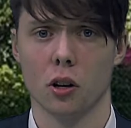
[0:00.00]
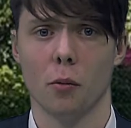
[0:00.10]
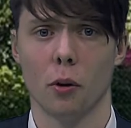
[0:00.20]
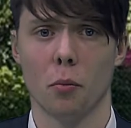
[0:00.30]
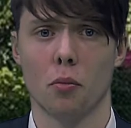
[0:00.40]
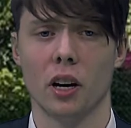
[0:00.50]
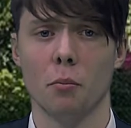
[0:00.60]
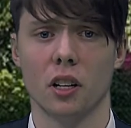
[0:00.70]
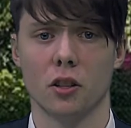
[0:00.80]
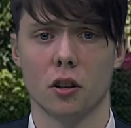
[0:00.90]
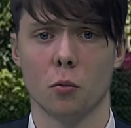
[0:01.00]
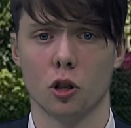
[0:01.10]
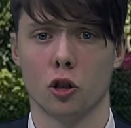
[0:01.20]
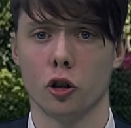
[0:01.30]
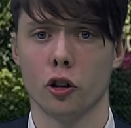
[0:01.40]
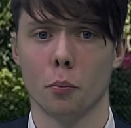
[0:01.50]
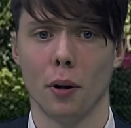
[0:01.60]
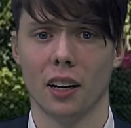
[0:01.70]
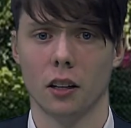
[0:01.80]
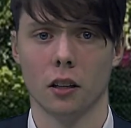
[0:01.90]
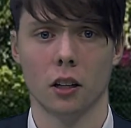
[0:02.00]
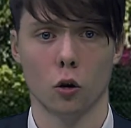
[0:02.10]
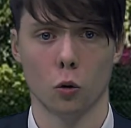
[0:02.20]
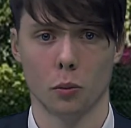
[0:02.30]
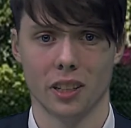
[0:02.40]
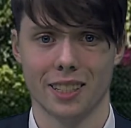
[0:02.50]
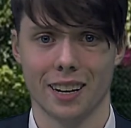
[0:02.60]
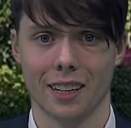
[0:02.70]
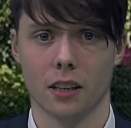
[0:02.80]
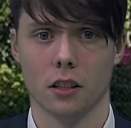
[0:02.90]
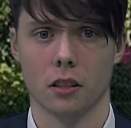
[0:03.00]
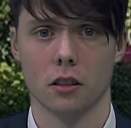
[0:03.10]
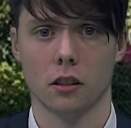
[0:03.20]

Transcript: when the Prime Minister was a junior banker at Goldman Sachs.